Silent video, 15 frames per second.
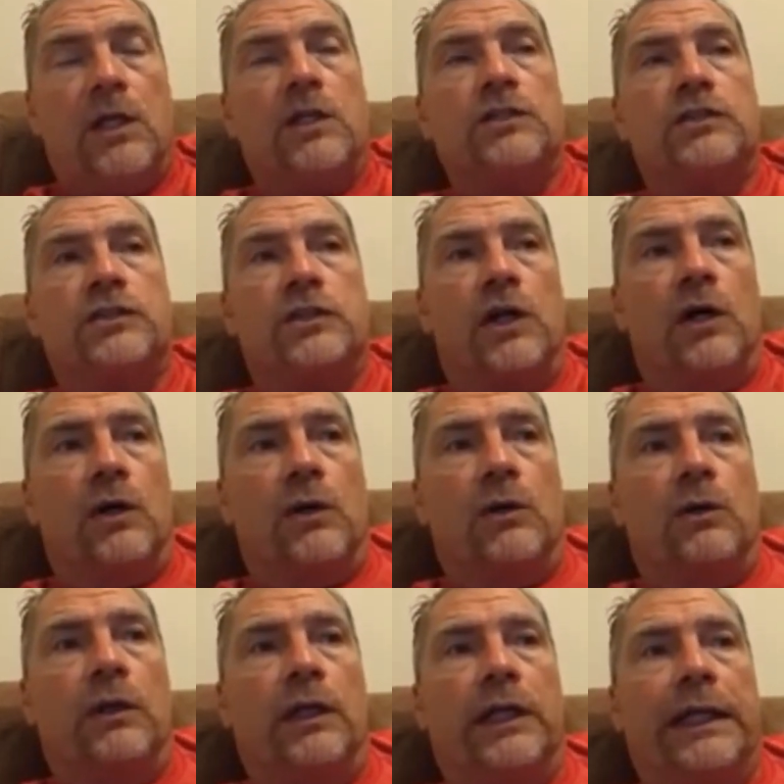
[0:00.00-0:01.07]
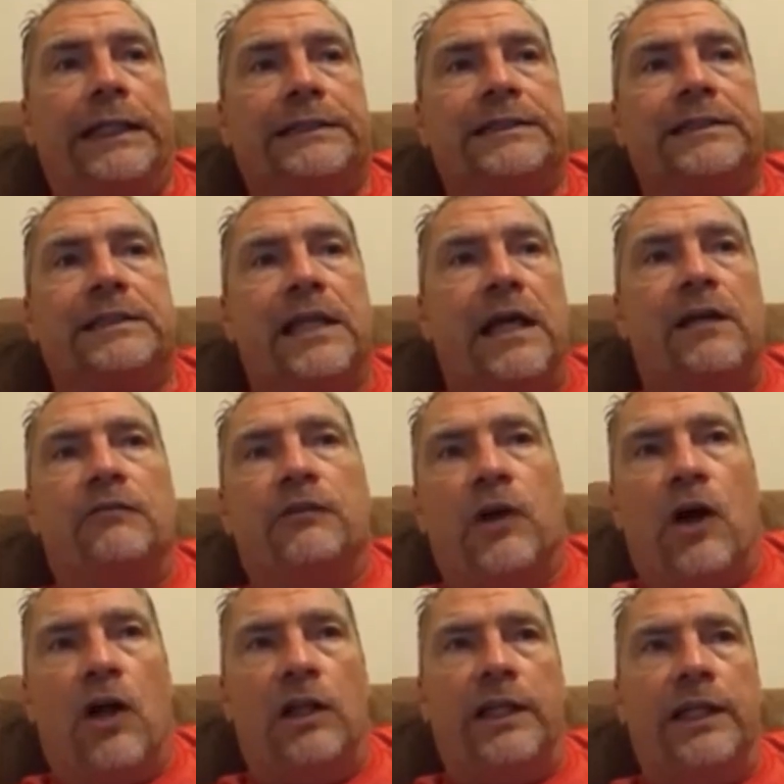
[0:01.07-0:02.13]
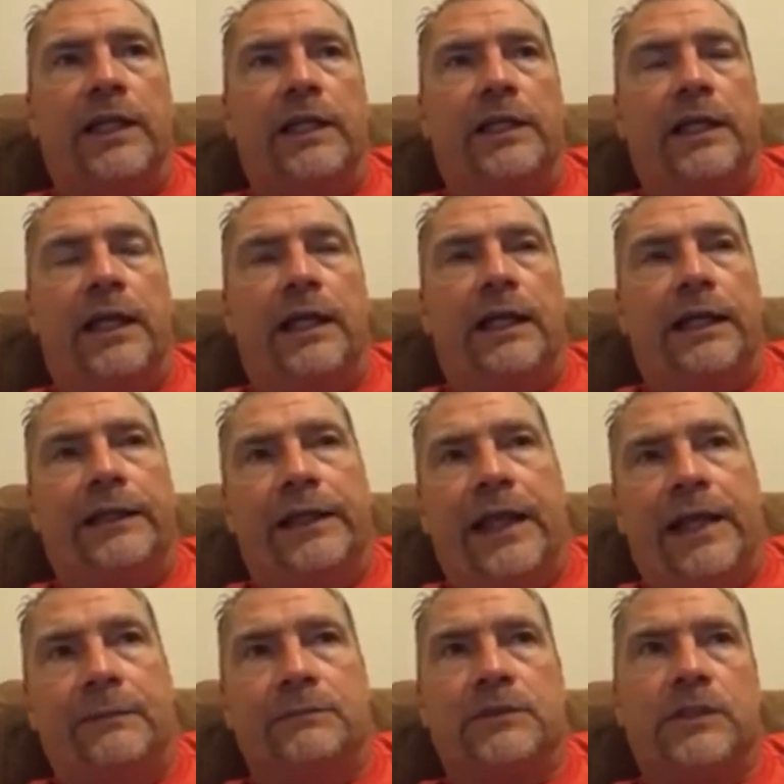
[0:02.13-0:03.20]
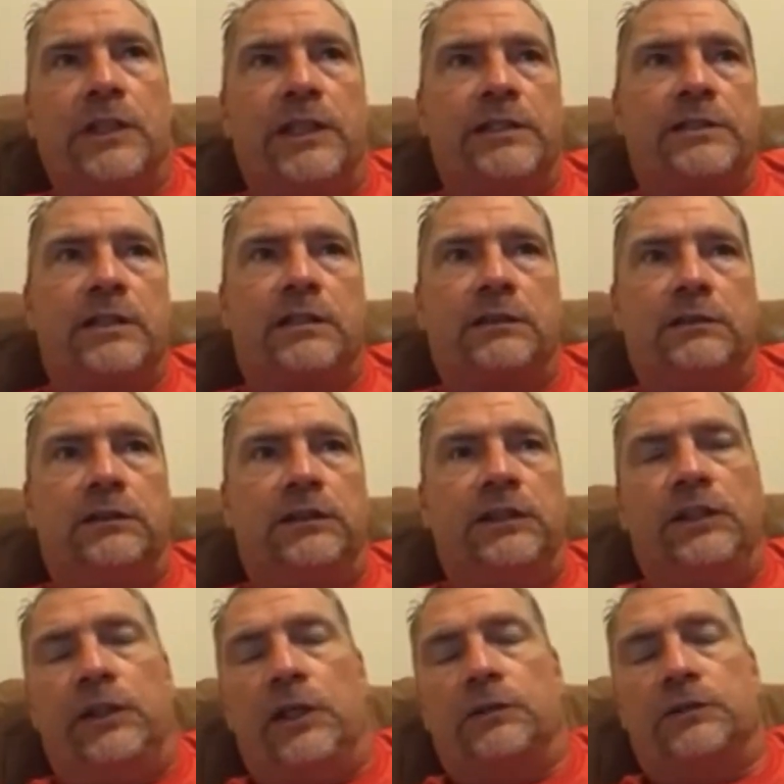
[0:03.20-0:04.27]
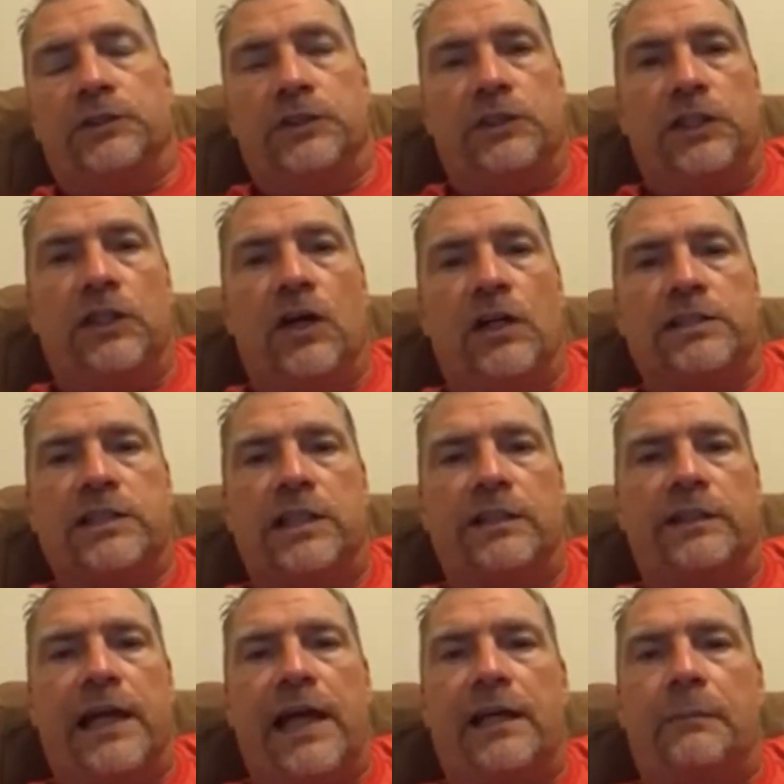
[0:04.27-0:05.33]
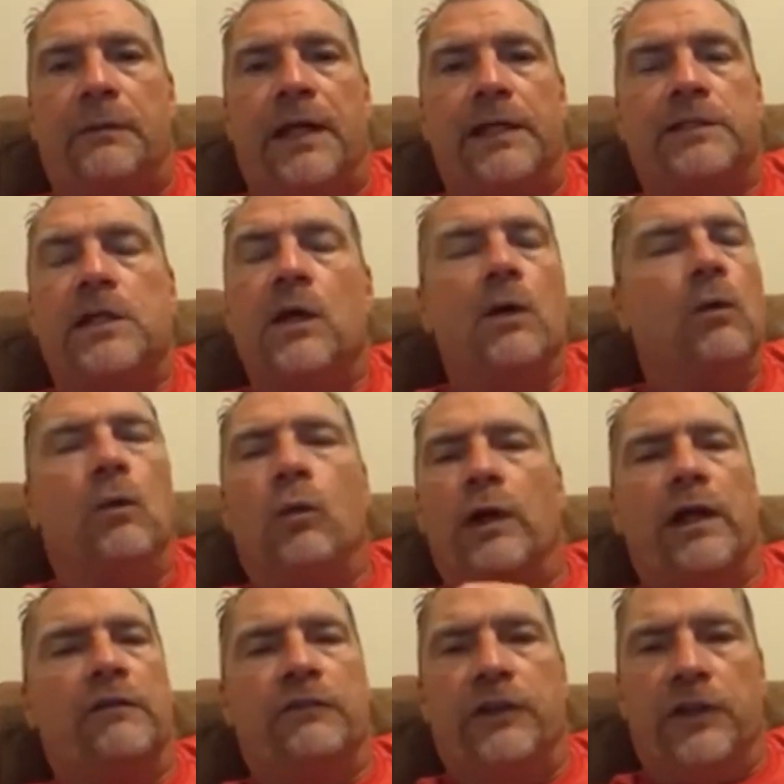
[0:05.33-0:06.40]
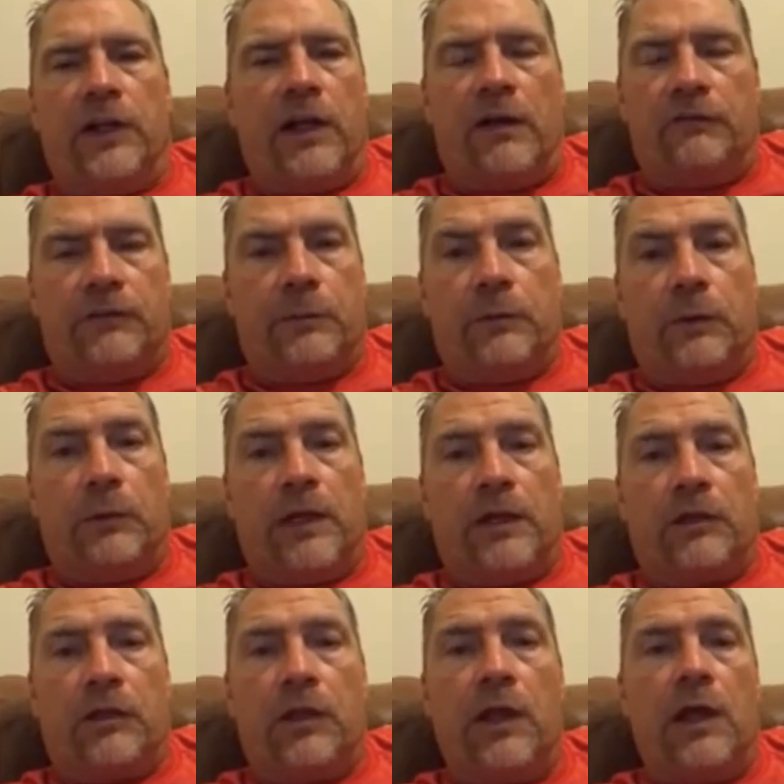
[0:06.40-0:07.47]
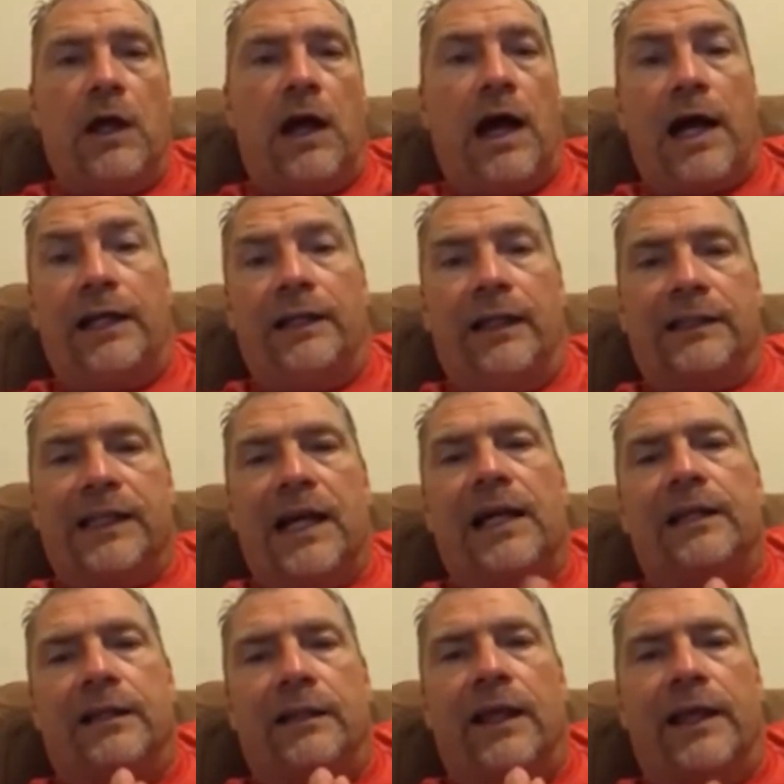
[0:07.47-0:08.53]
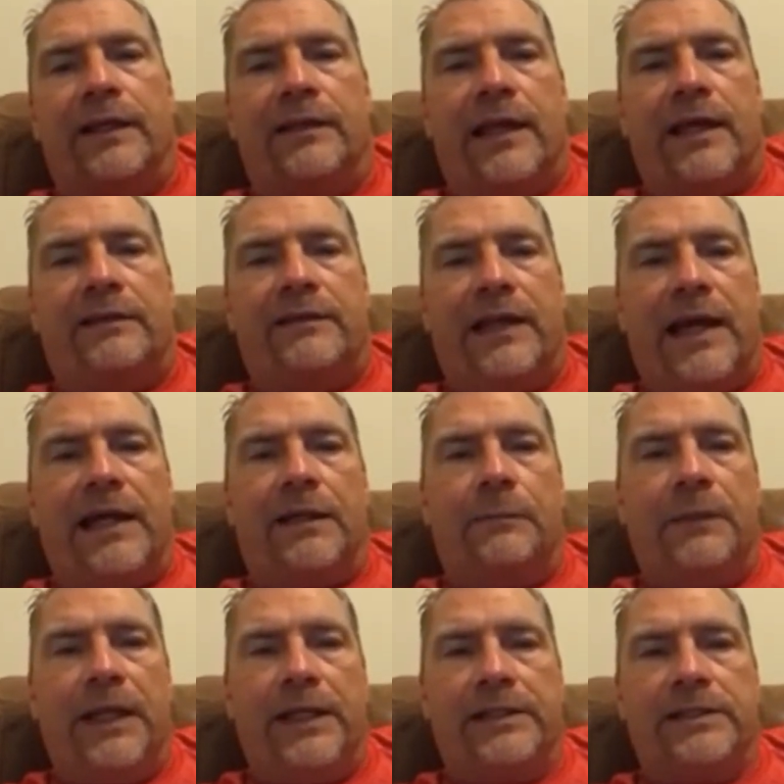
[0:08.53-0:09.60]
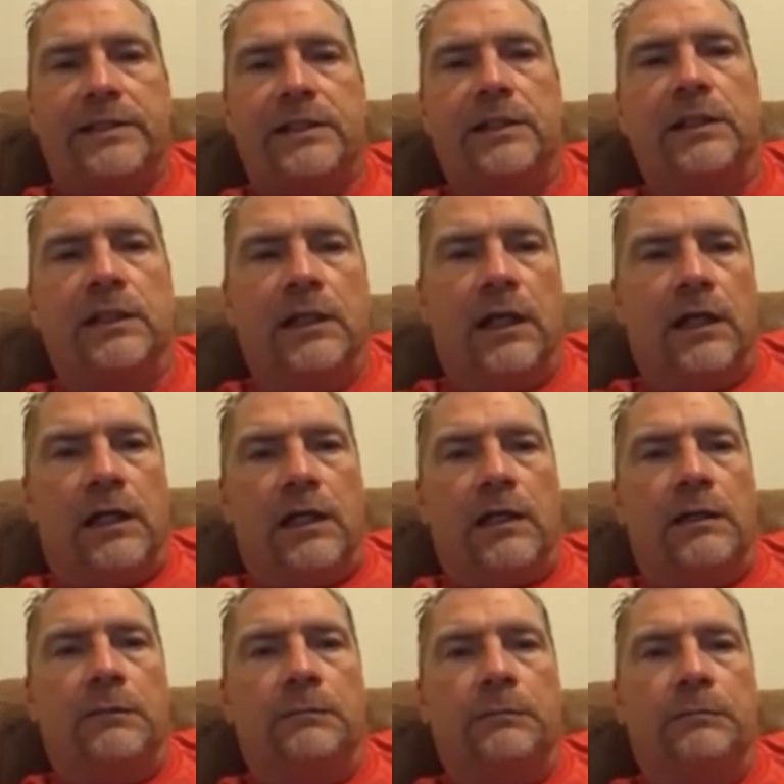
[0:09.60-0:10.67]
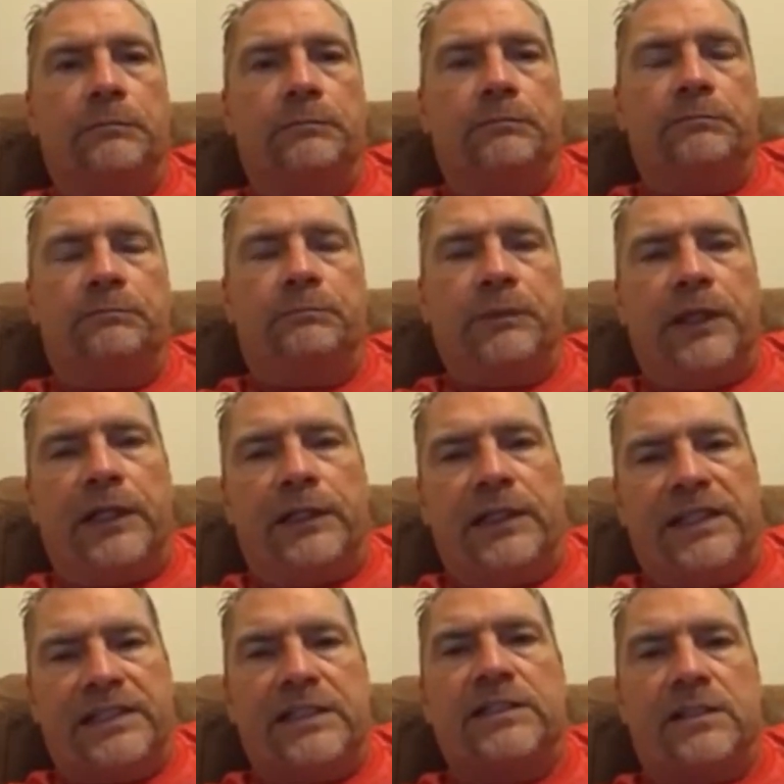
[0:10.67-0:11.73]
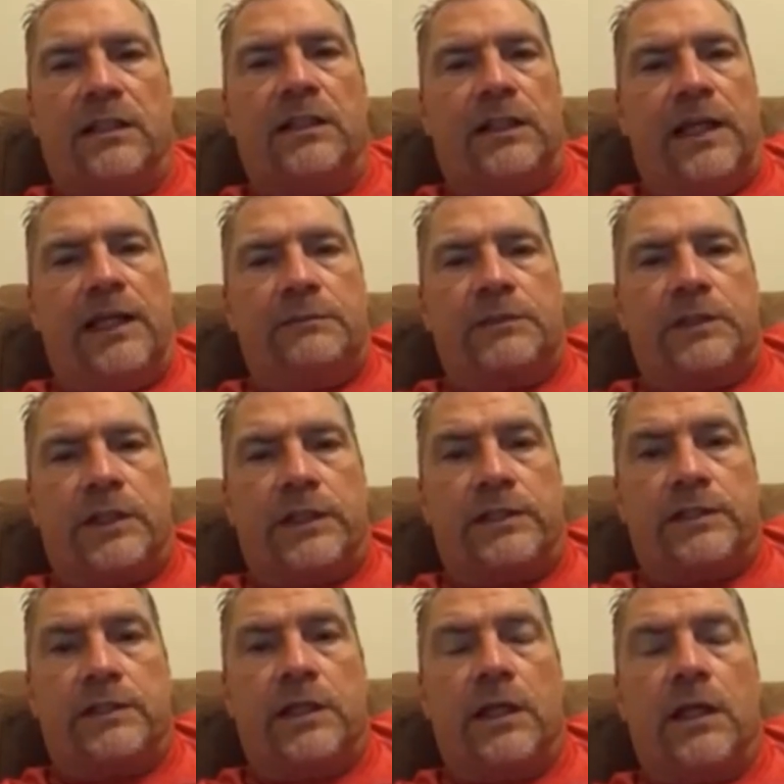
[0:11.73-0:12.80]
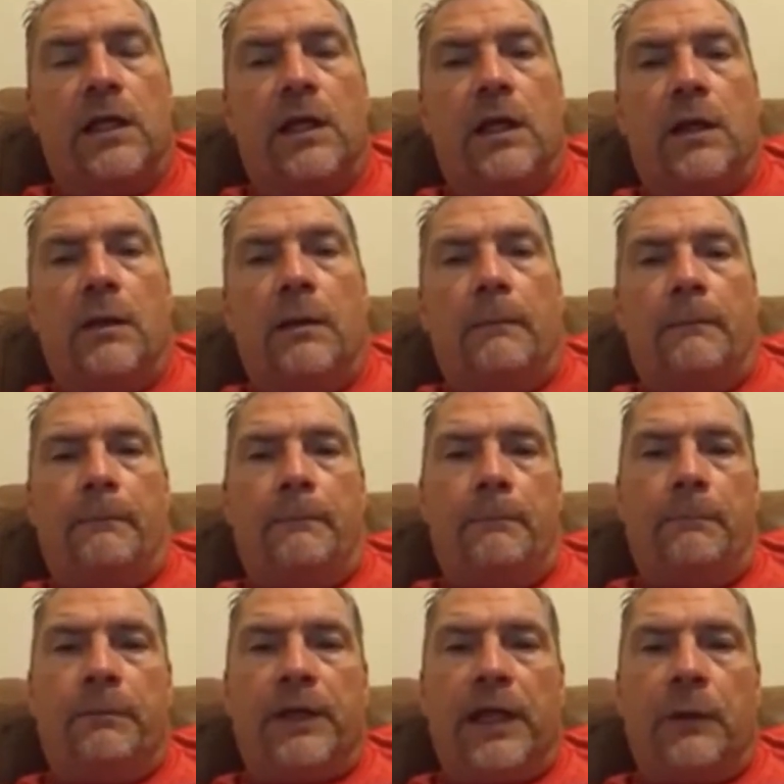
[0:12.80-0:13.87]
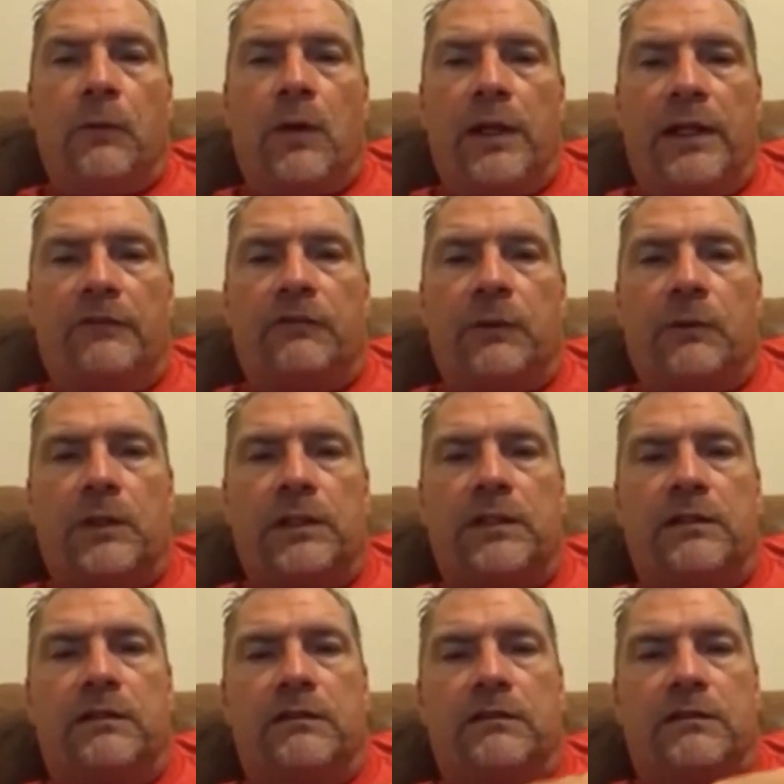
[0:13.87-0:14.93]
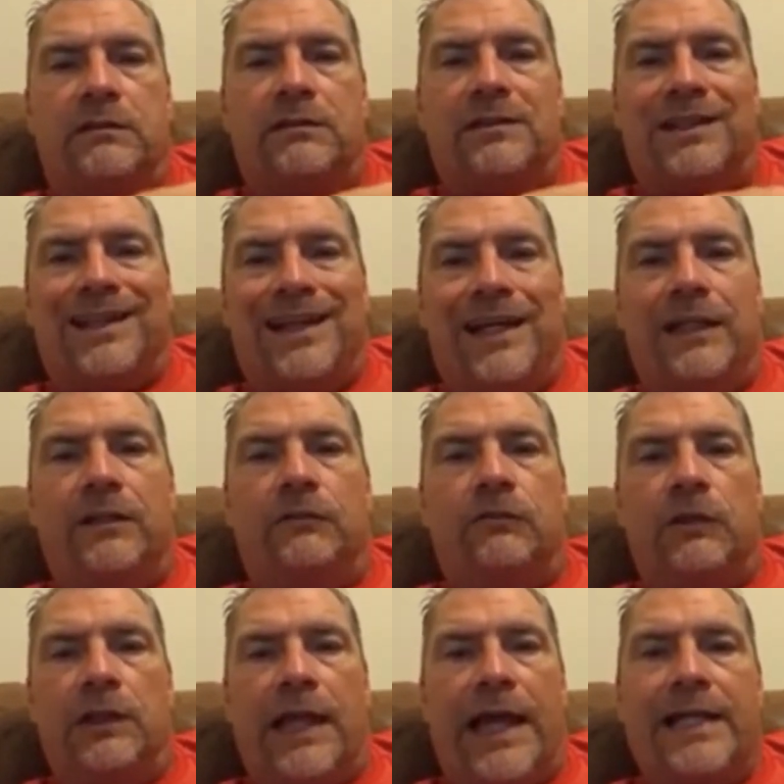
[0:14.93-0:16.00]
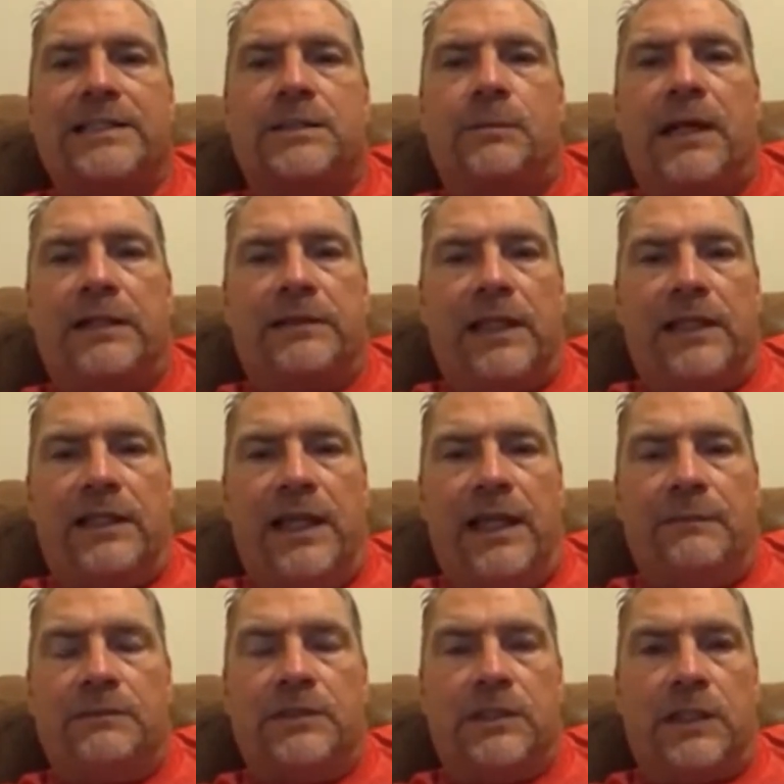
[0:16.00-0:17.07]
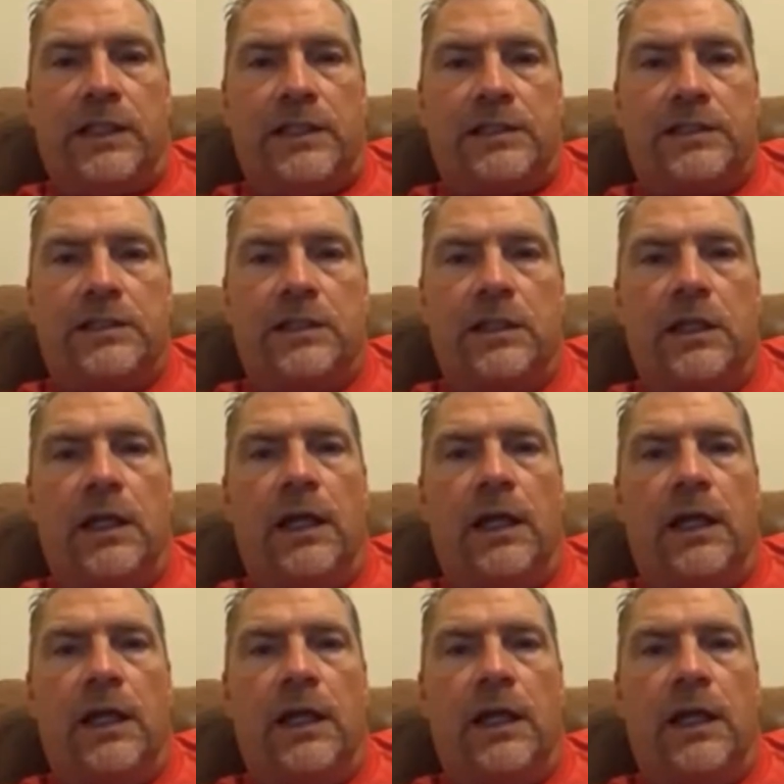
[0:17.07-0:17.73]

So instead of calling it a names list, she calls it a database. Whatever comfortable with. I kind of like that database, but it's still a names list. But I want everyone to kind of relax about that names list